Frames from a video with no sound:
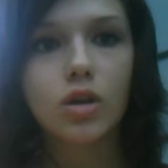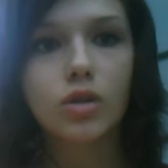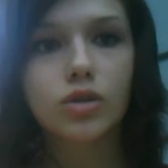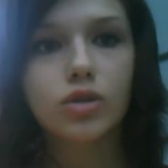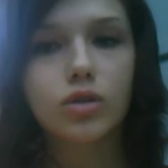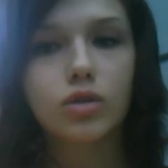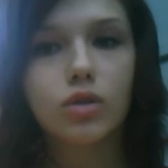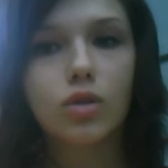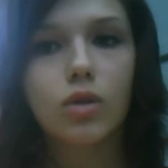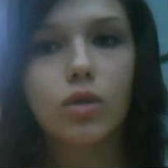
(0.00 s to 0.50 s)

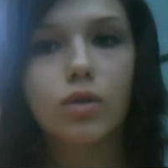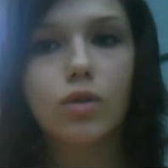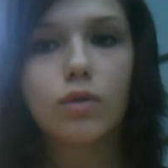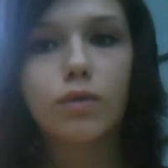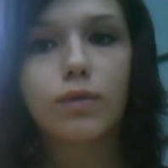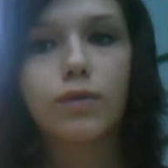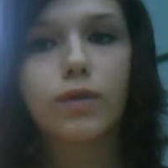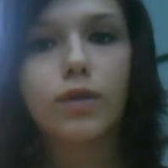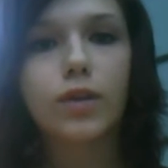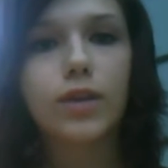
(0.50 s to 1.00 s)

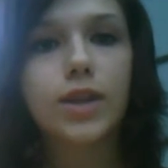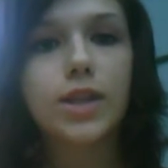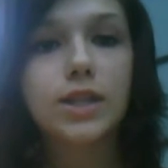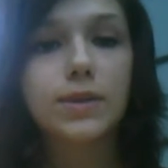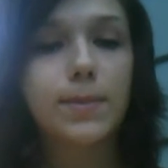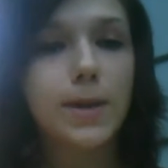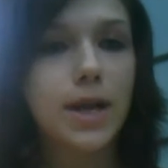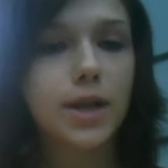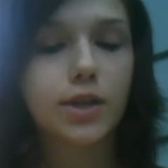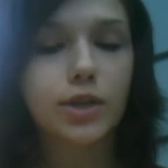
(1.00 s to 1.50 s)
So for
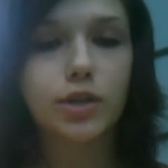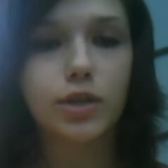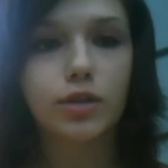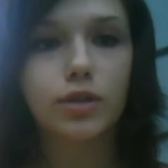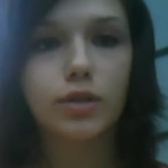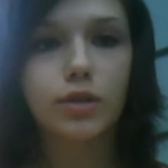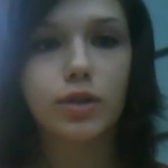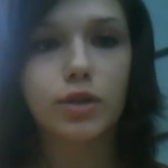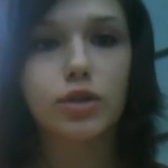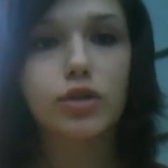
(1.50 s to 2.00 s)
this
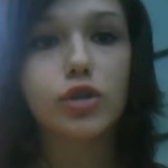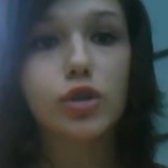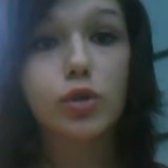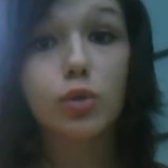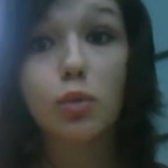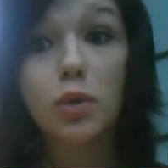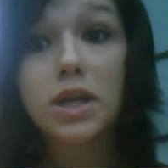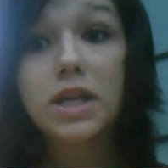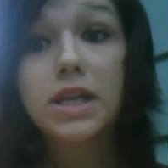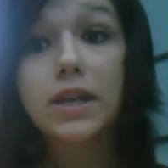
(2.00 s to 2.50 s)
picture, there's
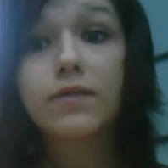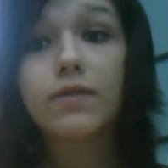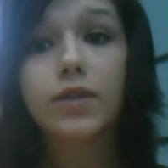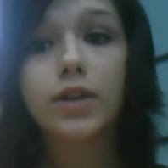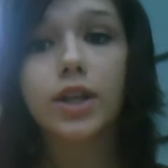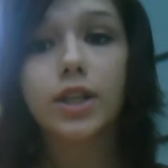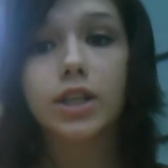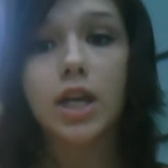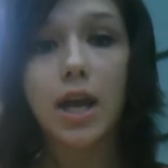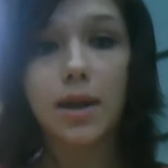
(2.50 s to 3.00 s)
3
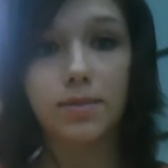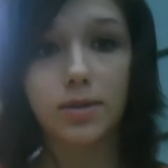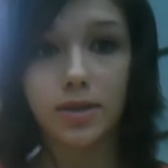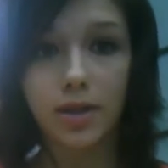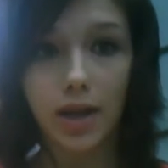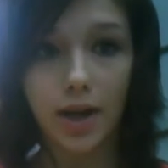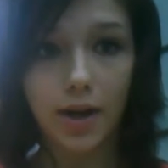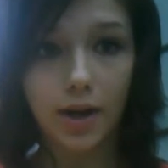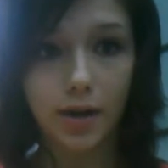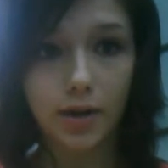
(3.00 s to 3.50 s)
different types
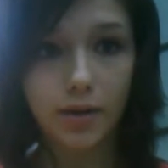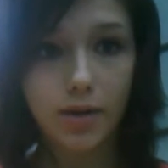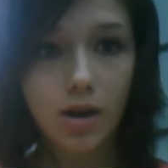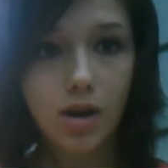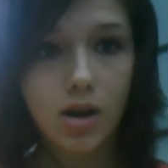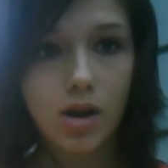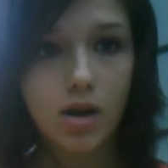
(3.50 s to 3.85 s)
of hair.